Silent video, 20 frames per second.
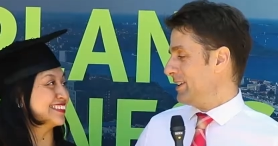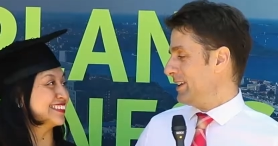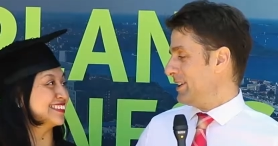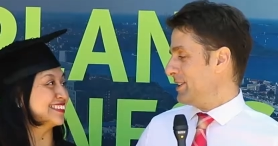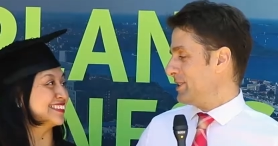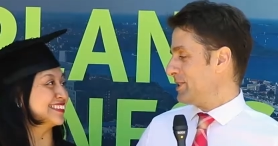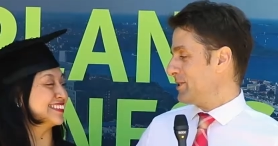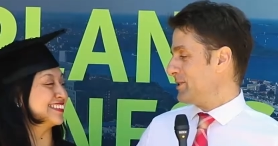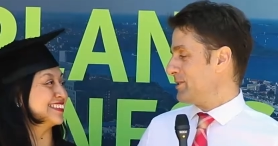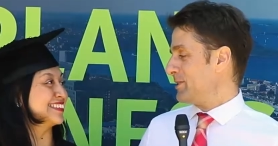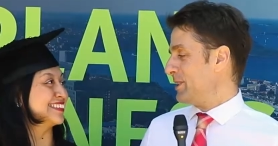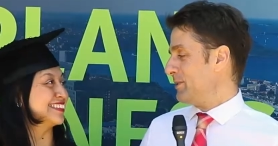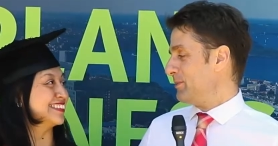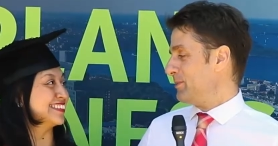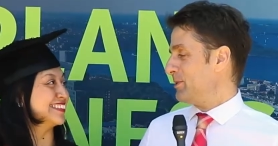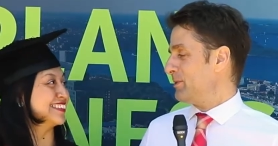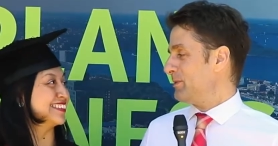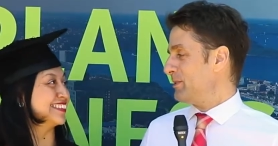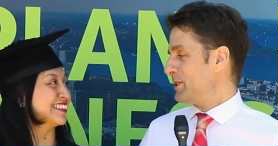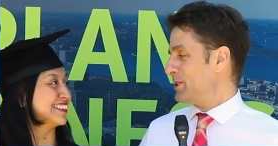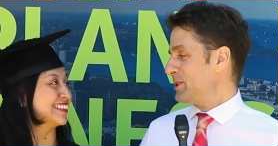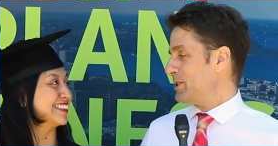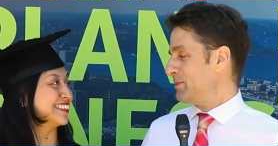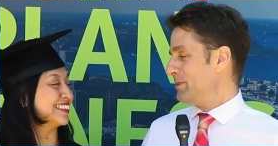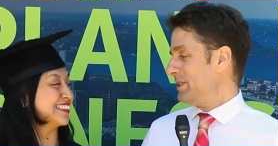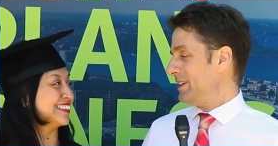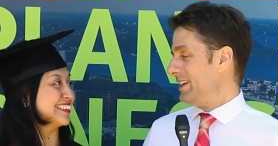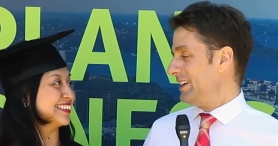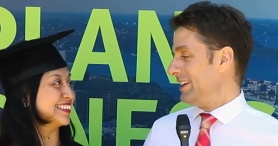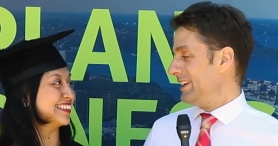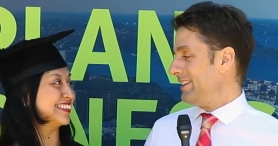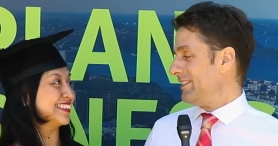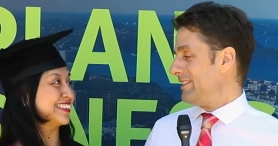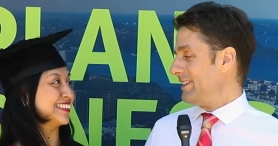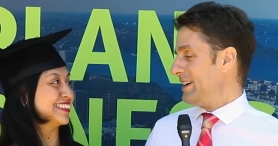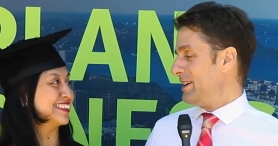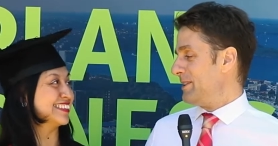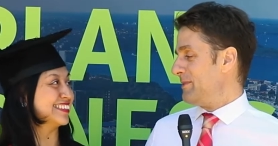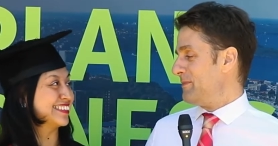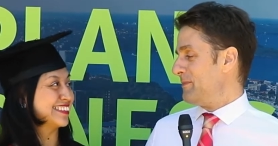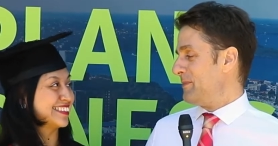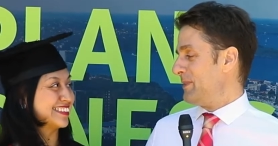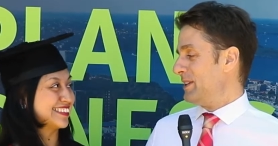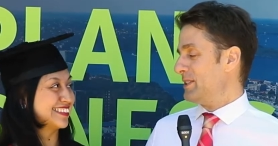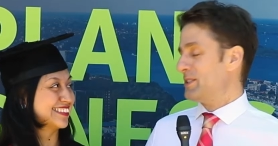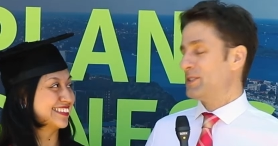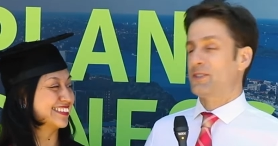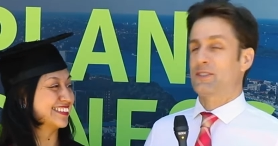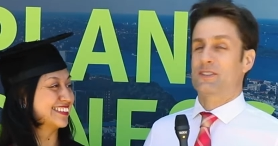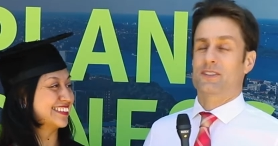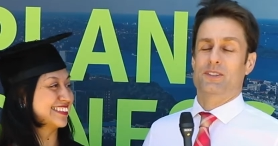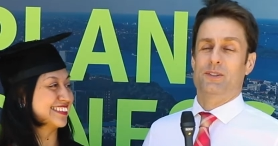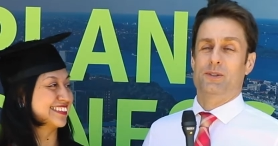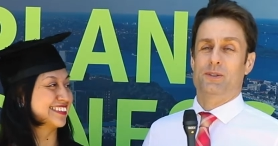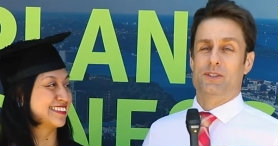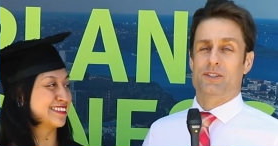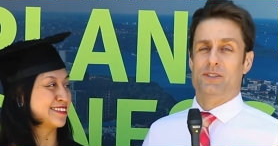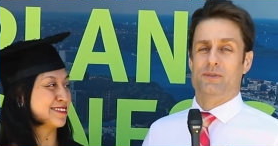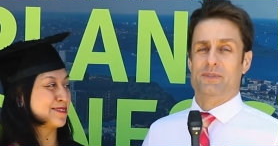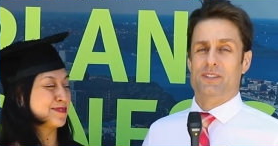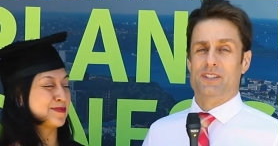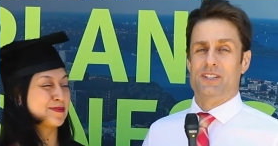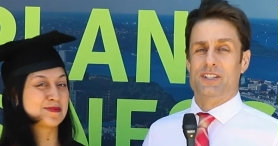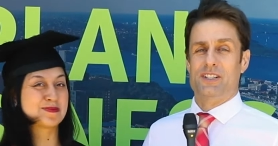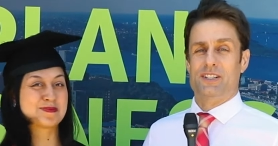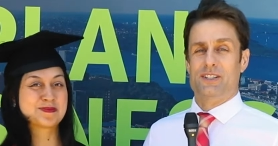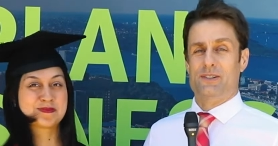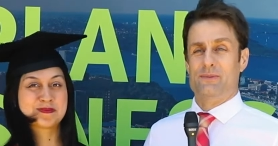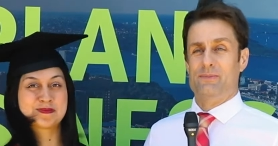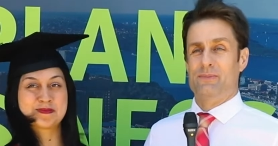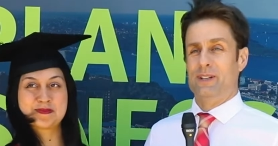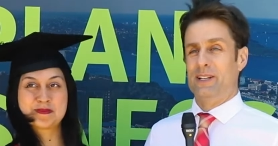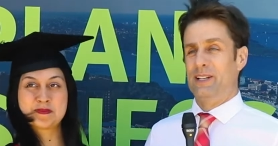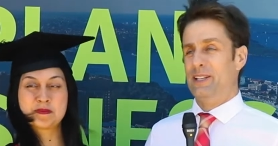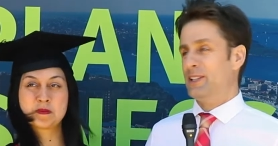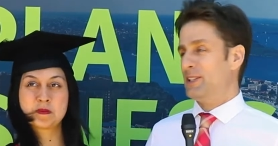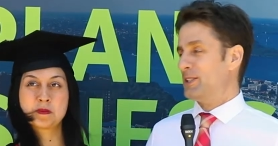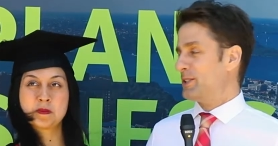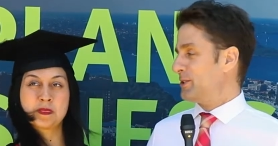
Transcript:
Speaker 1: It's a great privilege to be here. Um, it's awesome that she's completed this